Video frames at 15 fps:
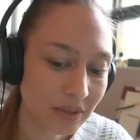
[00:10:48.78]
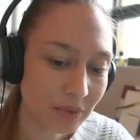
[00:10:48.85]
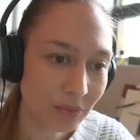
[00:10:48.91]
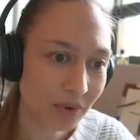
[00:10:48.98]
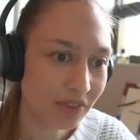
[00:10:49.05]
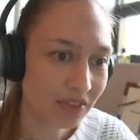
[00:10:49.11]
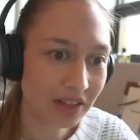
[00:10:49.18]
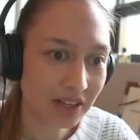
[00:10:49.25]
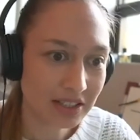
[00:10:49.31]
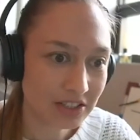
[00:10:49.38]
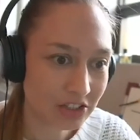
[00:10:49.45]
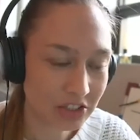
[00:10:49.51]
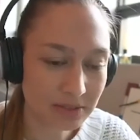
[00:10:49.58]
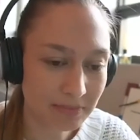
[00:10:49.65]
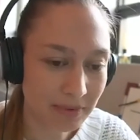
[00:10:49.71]
with like
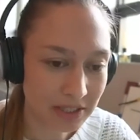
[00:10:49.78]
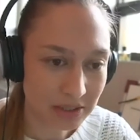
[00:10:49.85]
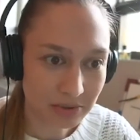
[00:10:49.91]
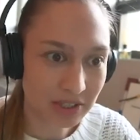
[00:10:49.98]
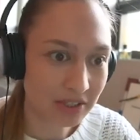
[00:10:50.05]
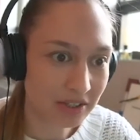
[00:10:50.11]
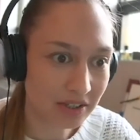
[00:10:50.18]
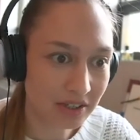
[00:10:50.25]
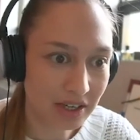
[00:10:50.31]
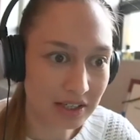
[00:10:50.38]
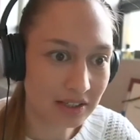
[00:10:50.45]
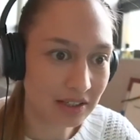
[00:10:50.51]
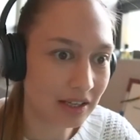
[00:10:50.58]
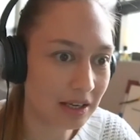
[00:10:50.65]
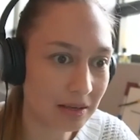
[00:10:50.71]
just my Twitter
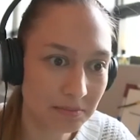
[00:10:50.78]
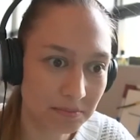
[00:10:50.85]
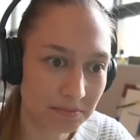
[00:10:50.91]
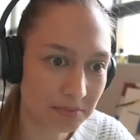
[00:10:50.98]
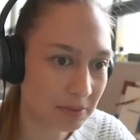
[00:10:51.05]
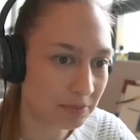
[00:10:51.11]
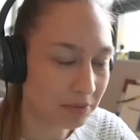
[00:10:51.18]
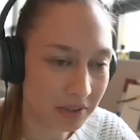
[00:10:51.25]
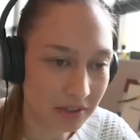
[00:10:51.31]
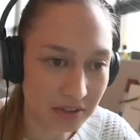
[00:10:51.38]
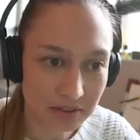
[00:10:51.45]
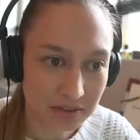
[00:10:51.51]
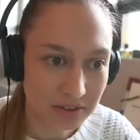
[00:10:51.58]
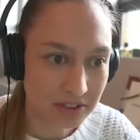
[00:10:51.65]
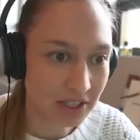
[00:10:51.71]
and like
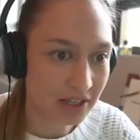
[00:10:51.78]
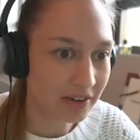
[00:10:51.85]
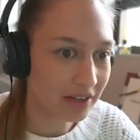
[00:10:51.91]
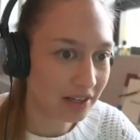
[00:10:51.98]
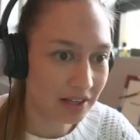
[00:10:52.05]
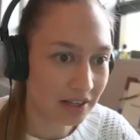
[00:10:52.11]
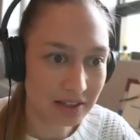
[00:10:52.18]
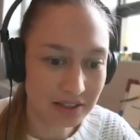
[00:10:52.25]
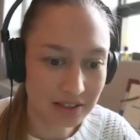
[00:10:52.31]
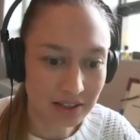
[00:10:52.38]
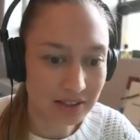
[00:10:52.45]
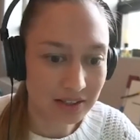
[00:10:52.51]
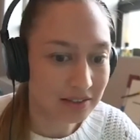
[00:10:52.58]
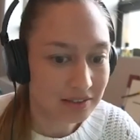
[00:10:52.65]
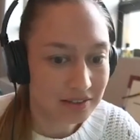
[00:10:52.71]
people sharing it
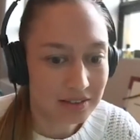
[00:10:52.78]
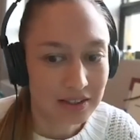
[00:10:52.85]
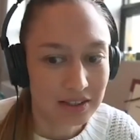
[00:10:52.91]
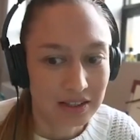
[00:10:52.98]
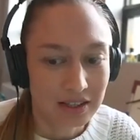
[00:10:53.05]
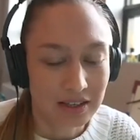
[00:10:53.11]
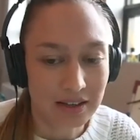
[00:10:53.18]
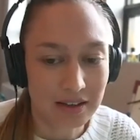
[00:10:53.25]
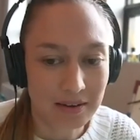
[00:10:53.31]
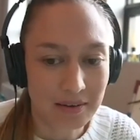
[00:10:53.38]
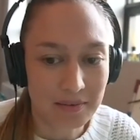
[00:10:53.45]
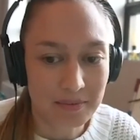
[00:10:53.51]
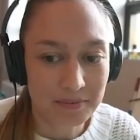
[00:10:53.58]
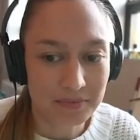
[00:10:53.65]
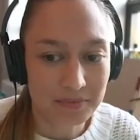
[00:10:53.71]
and
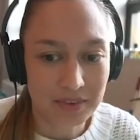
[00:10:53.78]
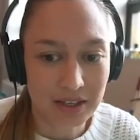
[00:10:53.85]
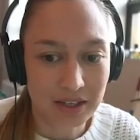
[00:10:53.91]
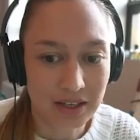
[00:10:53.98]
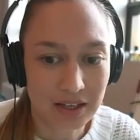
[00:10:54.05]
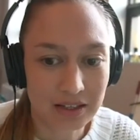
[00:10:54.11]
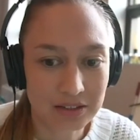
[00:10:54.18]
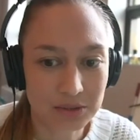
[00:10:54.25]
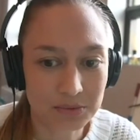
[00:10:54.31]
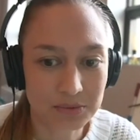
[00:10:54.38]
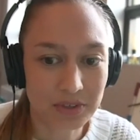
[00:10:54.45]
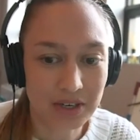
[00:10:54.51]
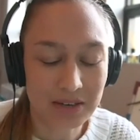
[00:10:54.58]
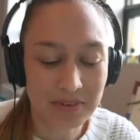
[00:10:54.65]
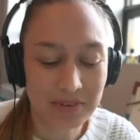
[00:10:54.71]

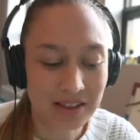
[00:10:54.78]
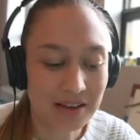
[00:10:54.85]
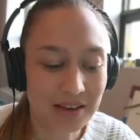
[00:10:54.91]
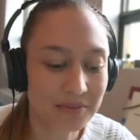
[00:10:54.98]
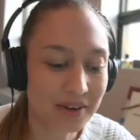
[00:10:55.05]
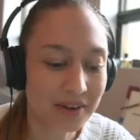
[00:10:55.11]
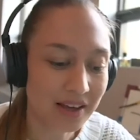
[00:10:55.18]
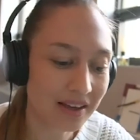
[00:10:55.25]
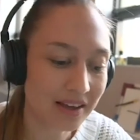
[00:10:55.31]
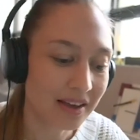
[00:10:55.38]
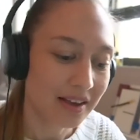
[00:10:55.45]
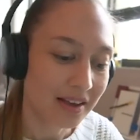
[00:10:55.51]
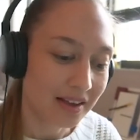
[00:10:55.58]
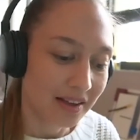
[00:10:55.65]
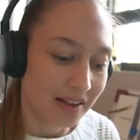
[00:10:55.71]
subscribing that way.
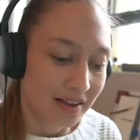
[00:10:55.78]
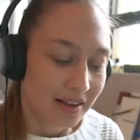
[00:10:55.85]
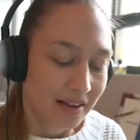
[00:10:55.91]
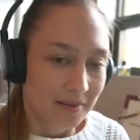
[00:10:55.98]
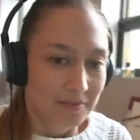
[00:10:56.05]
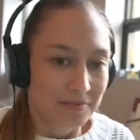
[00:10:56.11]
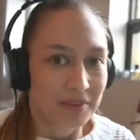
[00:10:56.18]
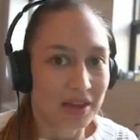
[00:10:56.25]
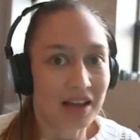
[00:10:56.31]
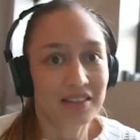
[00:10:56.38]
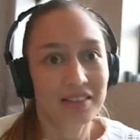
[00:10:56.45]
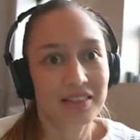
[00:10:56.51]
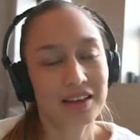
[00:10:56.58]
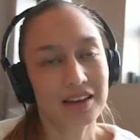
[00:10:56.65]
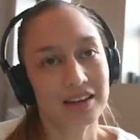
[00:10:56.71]

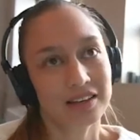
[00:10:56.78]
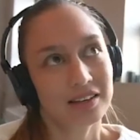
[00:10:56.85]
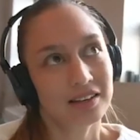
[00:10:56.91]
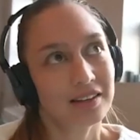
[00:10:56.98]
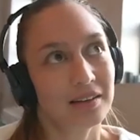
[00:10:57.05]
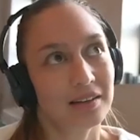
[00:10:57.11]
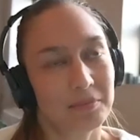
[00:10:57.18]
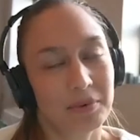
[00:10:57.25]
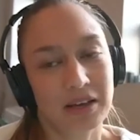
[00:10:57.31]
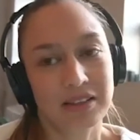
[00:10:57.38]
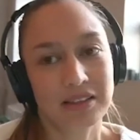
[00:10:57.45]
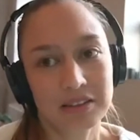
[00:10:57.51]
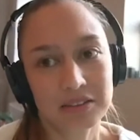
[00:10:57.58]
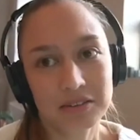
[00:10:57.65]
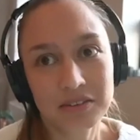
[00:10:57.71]
And then by
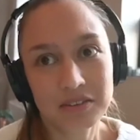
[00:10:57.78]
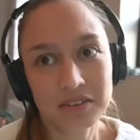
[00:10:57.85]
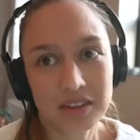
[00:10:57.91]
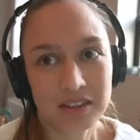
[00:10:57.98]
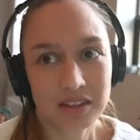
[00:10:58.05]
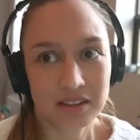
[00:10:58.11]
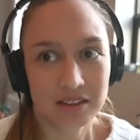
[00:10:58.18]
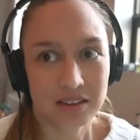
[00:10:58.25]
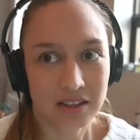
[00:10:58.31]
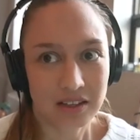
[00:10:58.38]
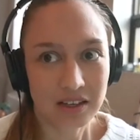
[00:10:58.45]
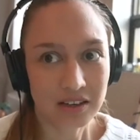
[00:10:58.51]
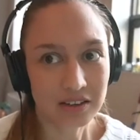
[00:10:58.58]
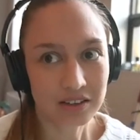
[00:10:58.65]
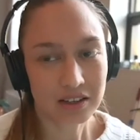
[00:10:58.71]
the end of the
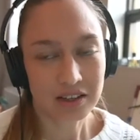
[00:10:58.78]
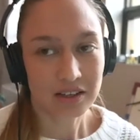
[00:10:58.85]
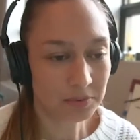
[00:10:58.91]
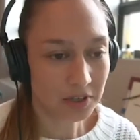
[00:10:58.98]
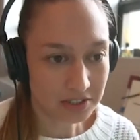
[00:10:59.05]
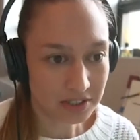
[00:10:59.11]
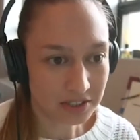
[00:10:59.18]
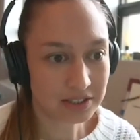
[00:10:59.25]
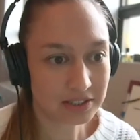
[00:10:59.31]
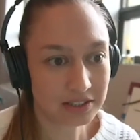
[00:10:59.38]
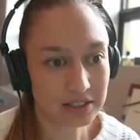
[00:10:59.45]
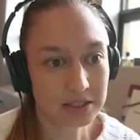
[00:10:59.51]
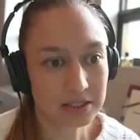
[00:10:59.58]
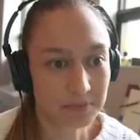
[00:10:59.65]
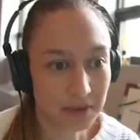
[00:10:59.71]
year, like projects in
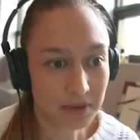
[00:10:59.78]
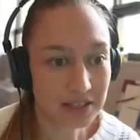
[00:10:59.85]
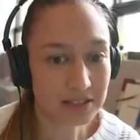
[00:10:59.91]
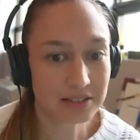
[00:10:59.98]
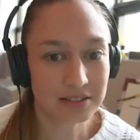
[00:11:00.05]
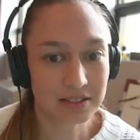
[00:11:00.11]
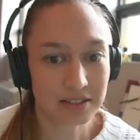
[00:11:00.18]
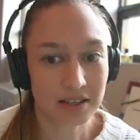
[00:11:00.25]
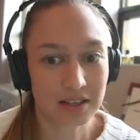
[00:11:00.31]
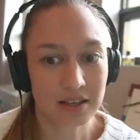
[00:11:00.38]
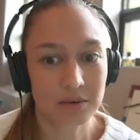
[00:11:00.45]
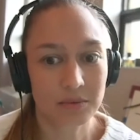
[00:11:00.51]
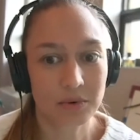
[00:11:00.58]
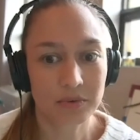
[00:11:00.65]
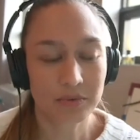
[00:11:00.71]
this space
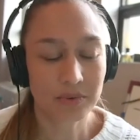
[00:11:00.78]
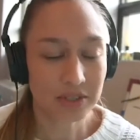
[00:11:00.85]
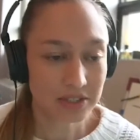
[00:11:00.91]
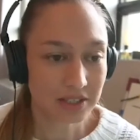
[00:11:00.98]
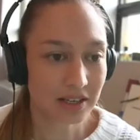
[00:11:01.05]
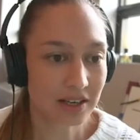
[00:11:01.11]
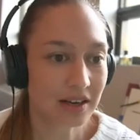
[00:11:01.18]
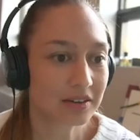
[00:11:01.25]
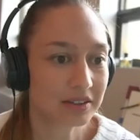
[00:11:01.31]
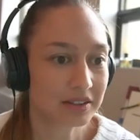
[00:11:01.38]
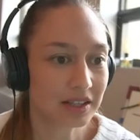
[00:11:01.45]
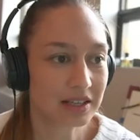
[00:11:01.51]
were reaching out